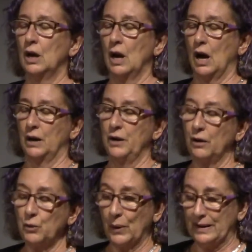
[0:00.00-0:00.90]
Another
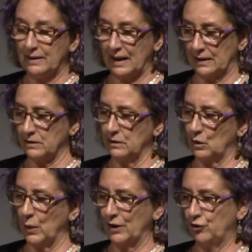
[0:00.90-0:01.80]
way to answer the
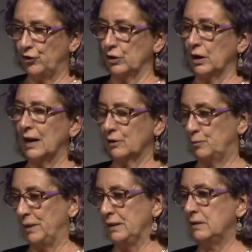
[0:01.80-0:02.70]
question has
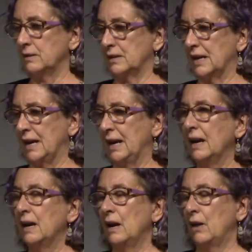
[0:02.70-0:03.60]
been to say
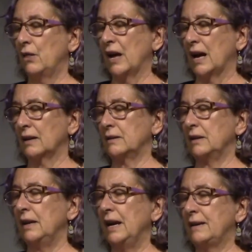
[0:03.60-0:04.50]
that
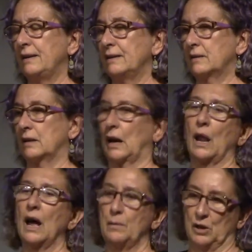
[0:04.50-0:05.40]
it is the
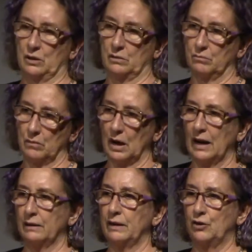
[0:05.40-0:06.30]
climate
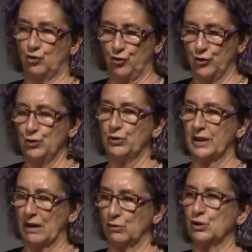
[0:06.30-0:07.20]
and um, it's true that
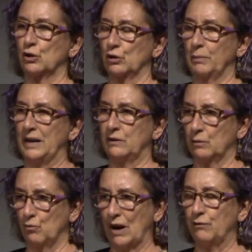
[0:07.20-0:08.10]
Aristotle makes some
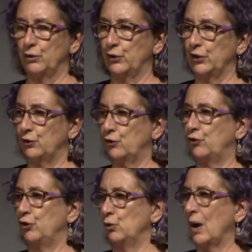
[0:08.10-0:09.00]
references
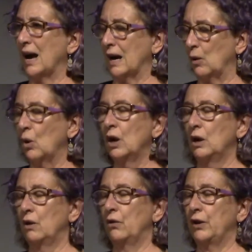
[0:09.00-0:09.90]
to how
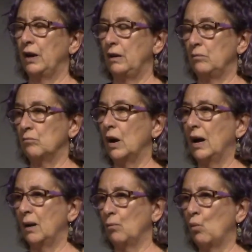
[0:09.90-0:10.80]
the
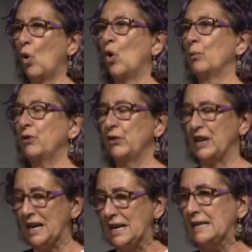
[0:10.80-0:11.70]
um, warmth and the
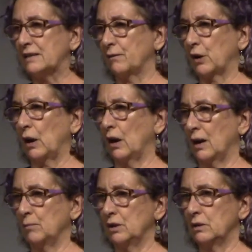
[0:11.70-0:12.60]
ease of the
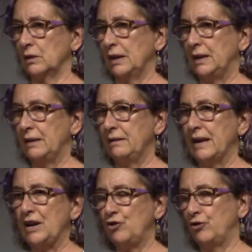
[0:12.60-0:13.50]
climate in,
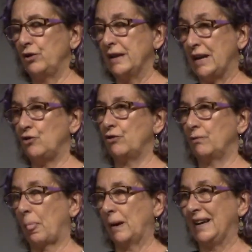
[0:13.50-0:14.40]
nature,
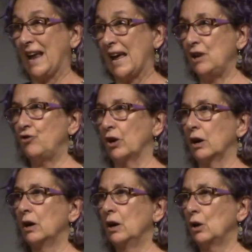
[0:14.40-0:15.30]
in Asia
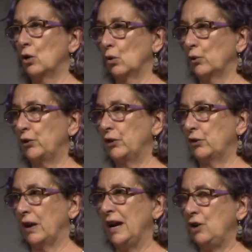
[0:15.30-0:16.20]
causes
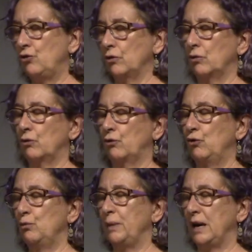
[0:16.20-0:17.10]
Asians to
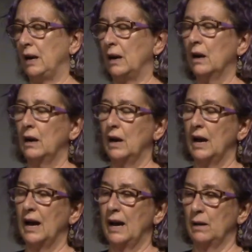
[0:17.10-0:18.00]
be
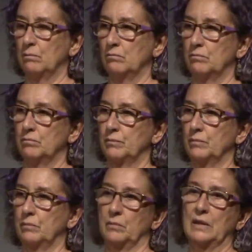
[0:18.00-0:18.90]
um,
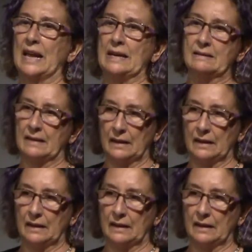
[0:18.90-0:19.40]
lazy